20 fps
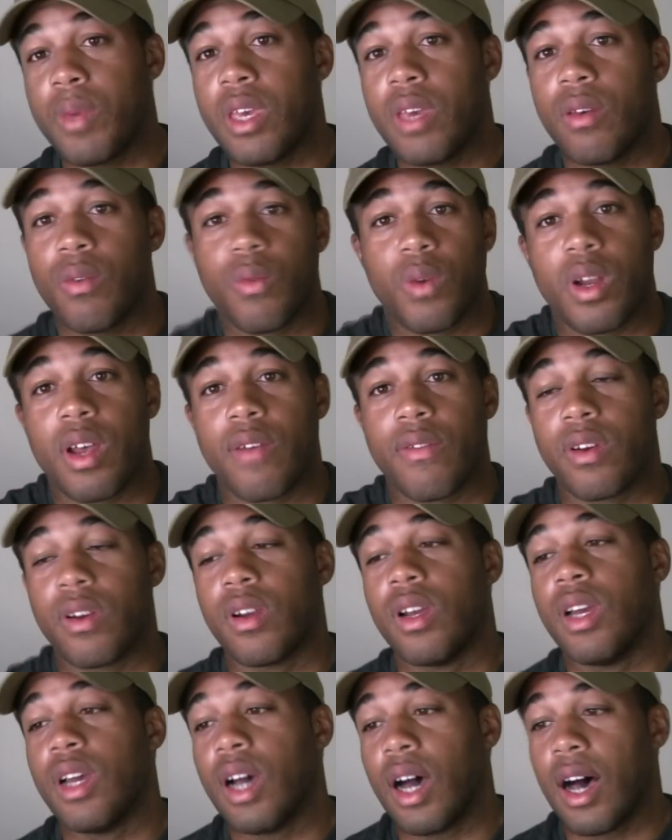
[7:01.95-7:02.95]
me,
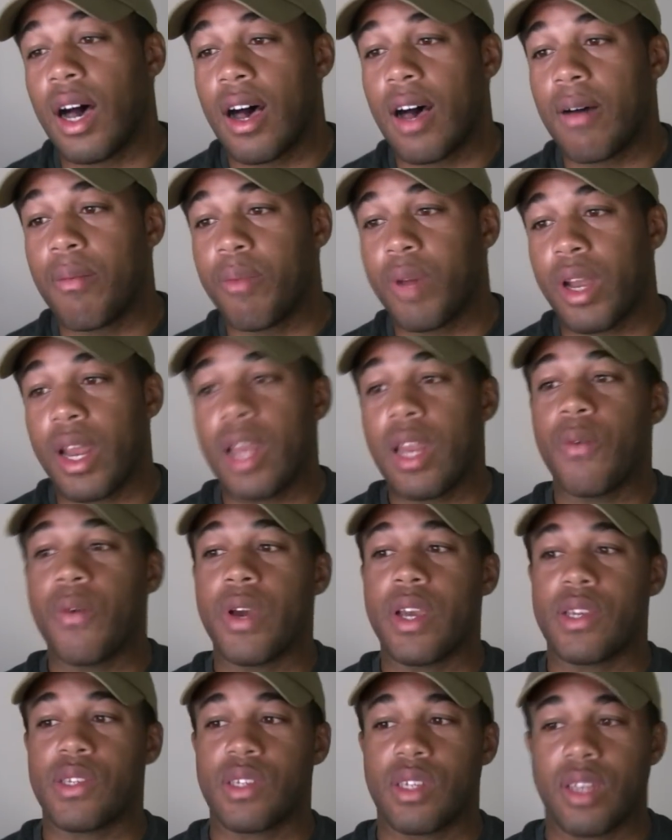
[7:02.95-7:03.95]
whatever. But
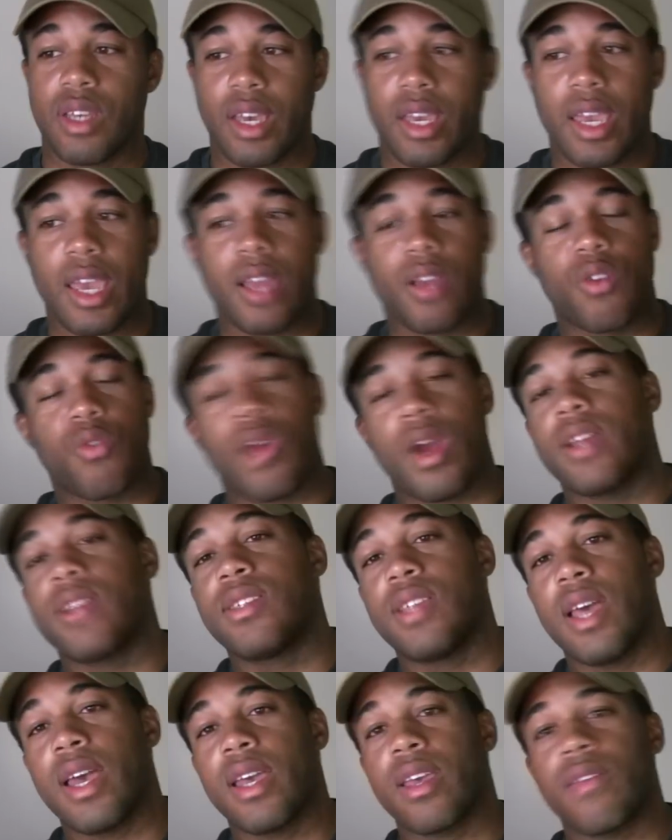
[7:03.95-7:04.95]
anyways, again,
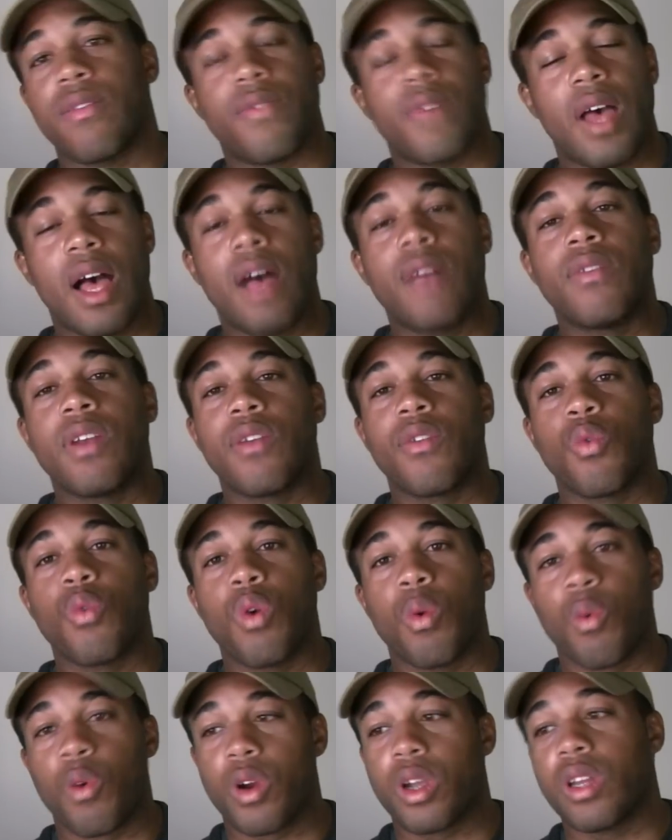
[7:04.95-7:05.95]
Crytek and Valve and
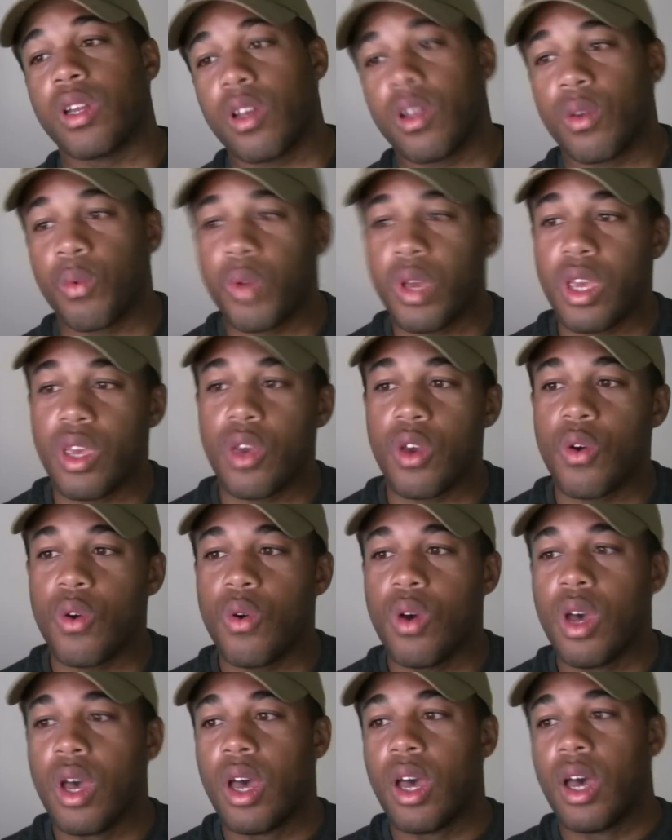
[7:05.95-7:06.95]
everyone working on the Wii
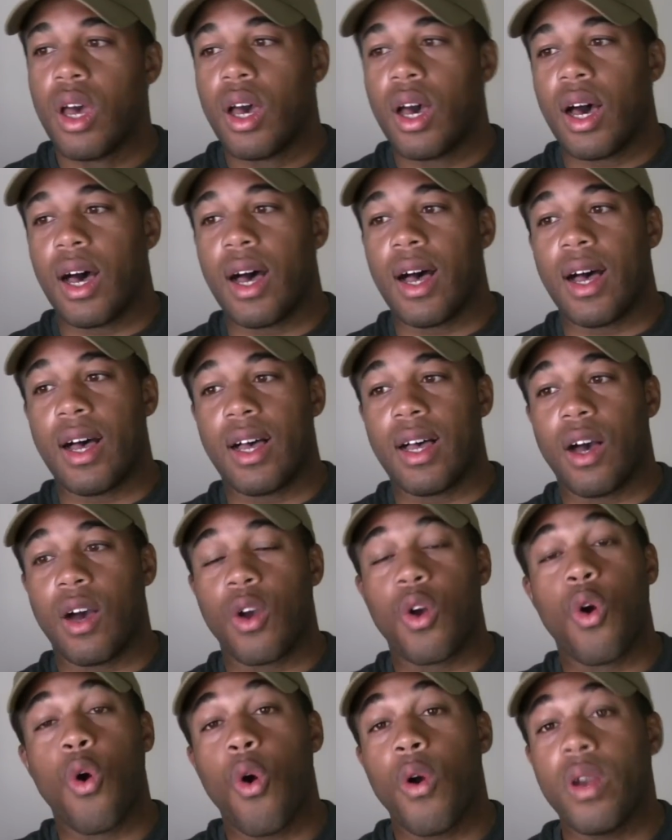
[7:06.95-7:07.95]
U.
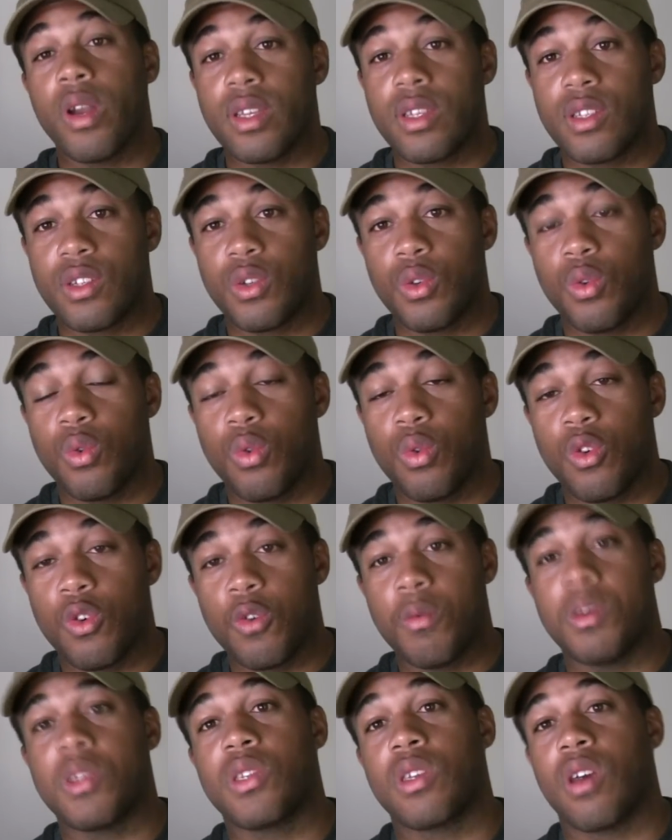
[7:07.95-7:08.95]
According to
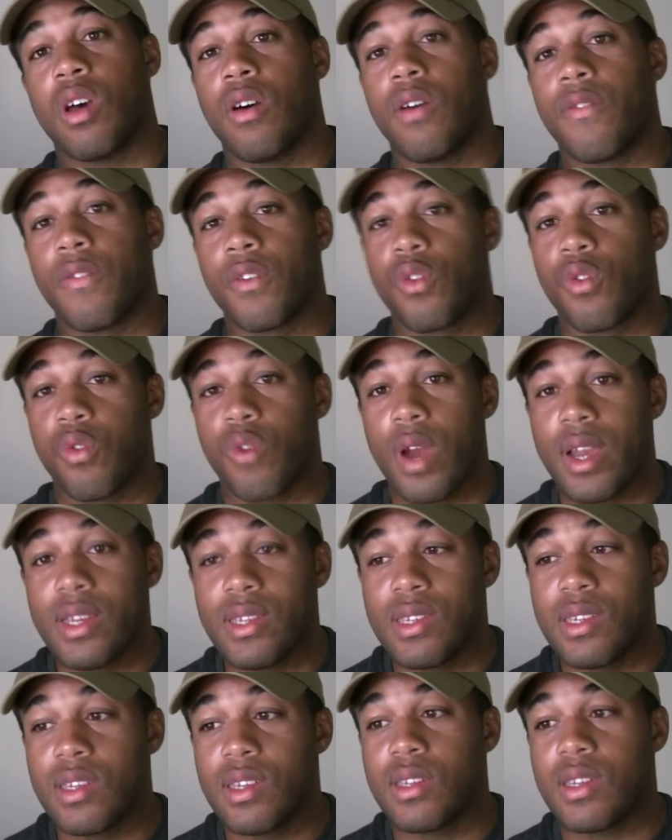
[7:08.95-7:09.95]
Ubisoft,
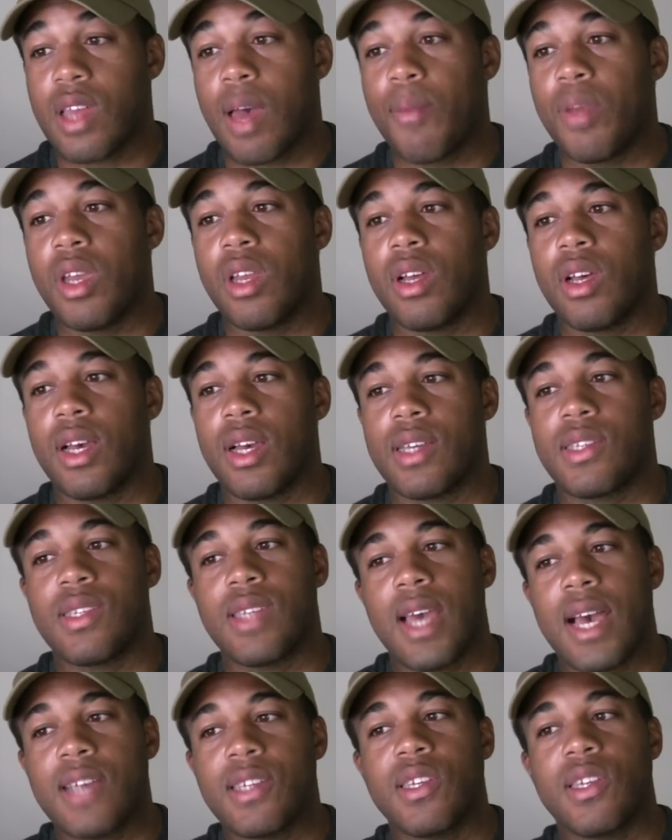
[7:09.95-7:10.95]

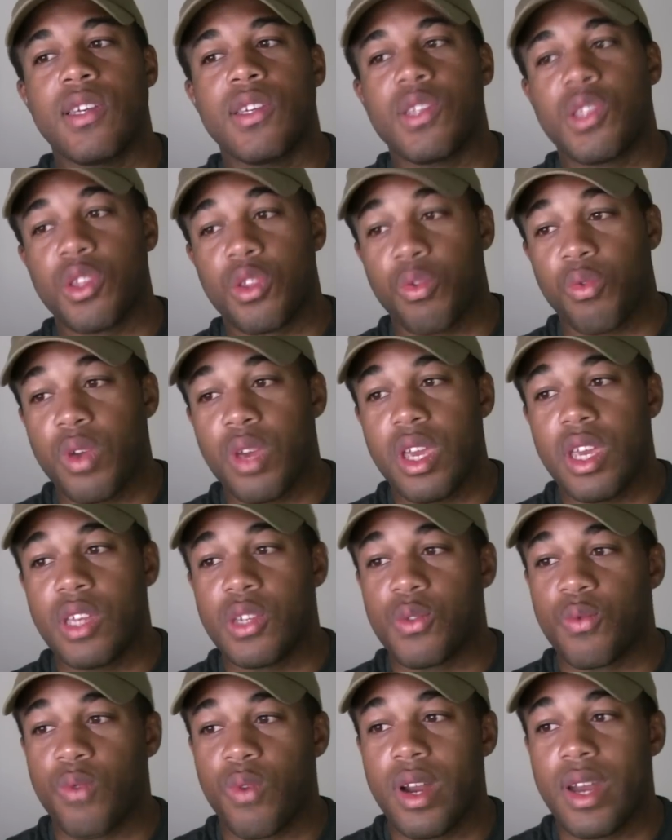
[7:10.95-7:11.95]
Assassin's 3
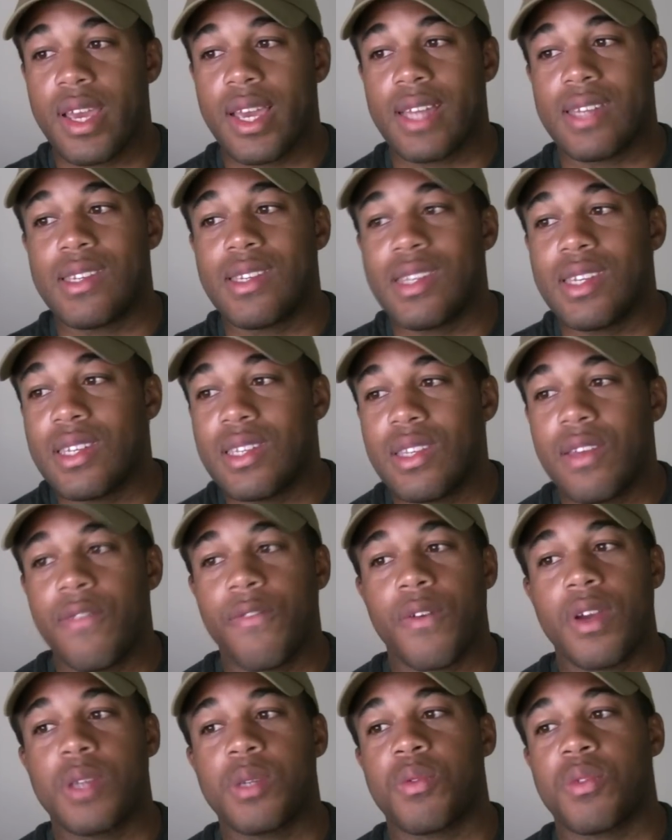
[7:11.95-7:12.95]
is running at 60
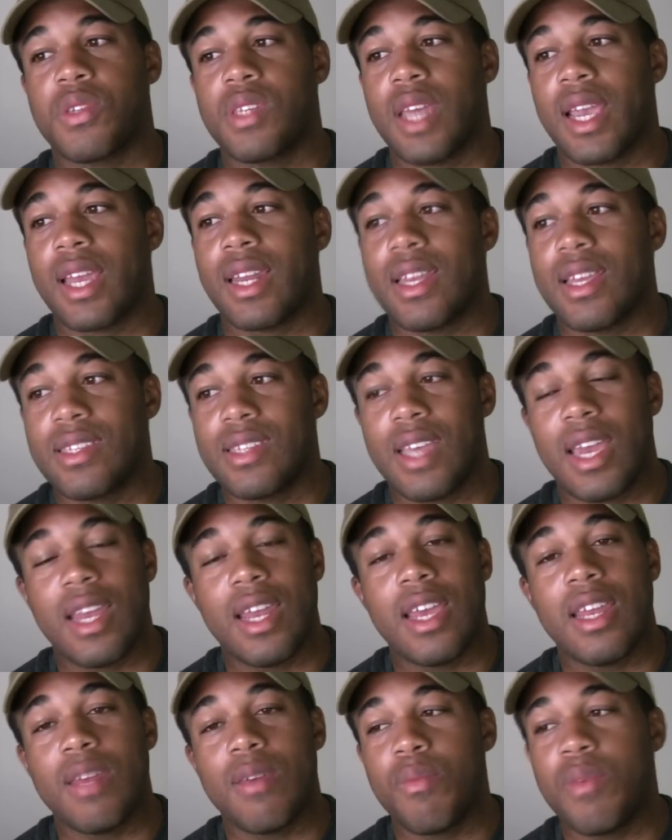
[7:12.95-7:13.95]
frames per second at
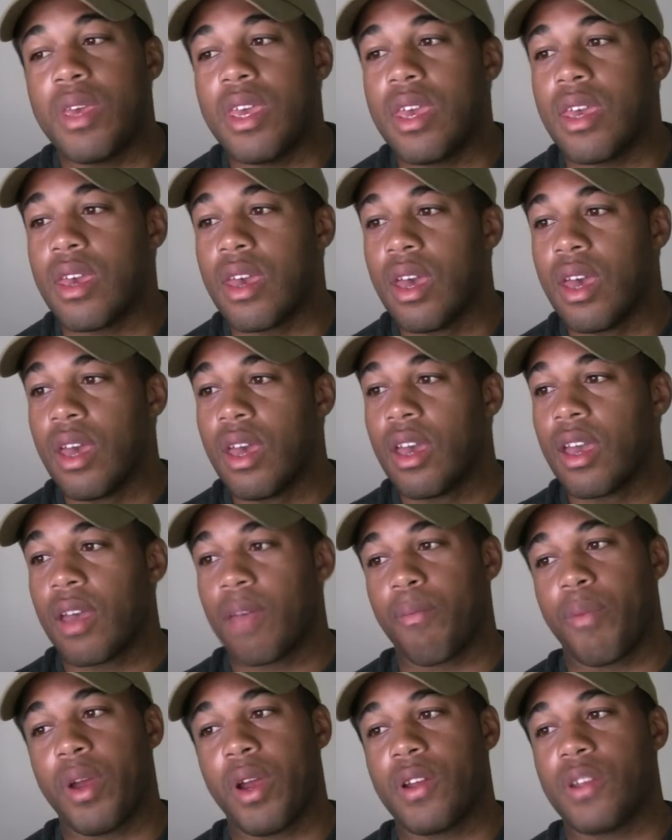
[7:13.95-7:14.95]
1080p.
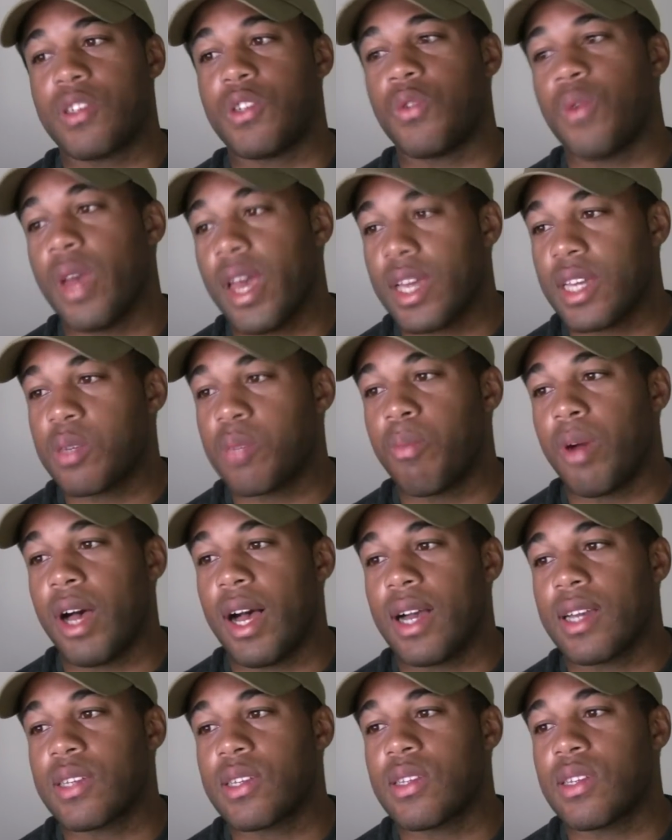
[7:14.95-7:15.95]
Compared to
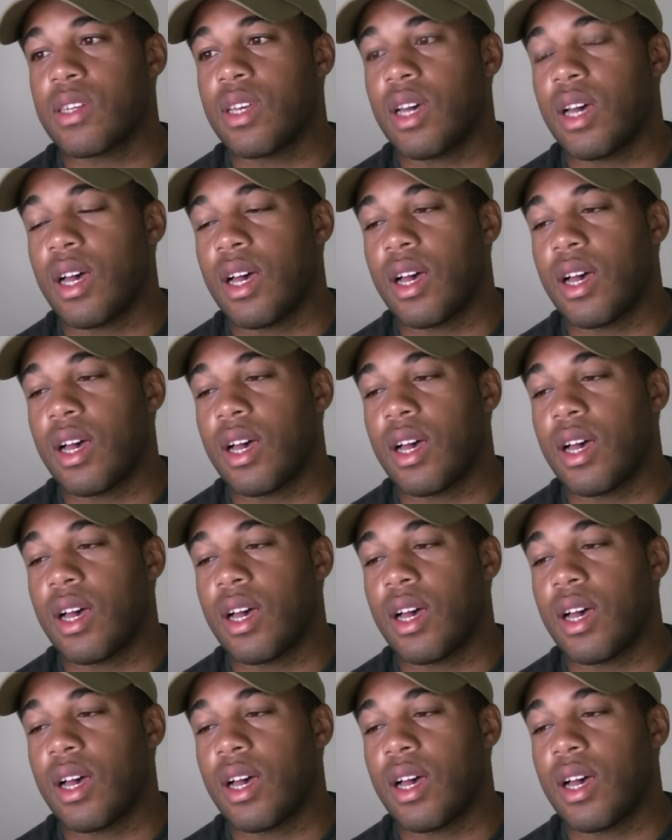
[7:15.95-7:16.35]
Xbox,